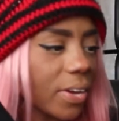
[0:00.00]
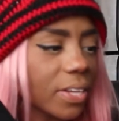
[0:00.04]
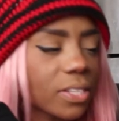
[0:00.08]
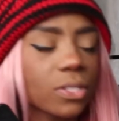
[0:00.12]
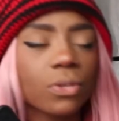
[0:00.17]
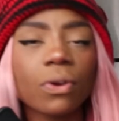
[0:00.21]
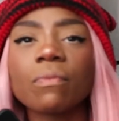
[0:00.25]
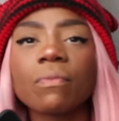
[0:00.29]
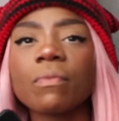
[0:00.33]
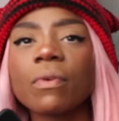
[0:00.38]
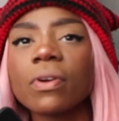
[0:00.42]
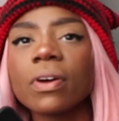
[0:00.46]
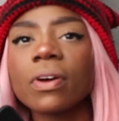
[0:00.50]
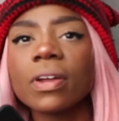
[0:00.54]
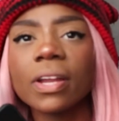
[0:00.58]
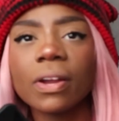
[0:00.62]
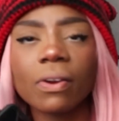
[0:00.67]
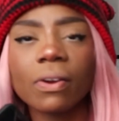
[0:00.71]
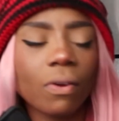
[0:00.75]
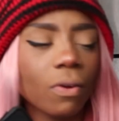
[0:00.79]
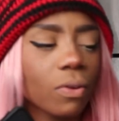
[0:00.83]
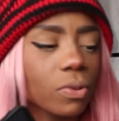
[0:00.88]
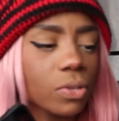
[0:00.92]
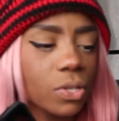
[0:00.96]
so I wrote on
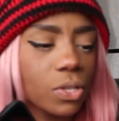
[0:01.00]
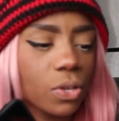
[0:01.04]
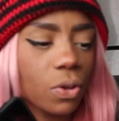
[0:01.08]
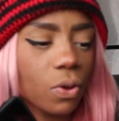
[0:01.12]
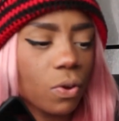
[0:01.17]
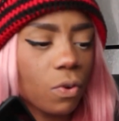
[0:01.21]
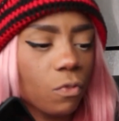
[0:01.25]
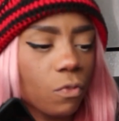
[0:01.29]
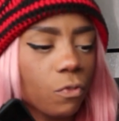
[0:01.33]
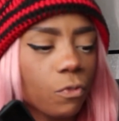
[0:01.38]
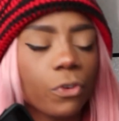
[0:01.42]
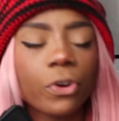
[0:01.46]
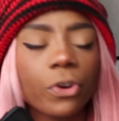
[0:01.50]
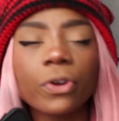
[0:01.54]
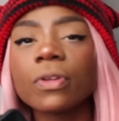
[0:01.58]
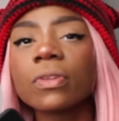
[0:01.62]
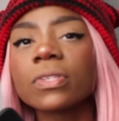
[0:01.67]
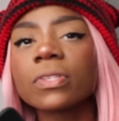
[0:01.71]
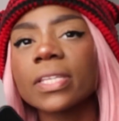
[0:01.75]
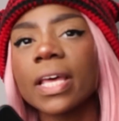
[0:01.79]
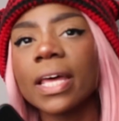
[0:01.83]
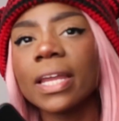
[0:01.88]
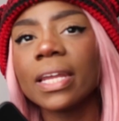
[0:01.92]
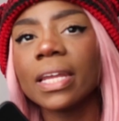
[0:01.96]
here also
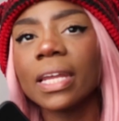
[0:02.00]
frills and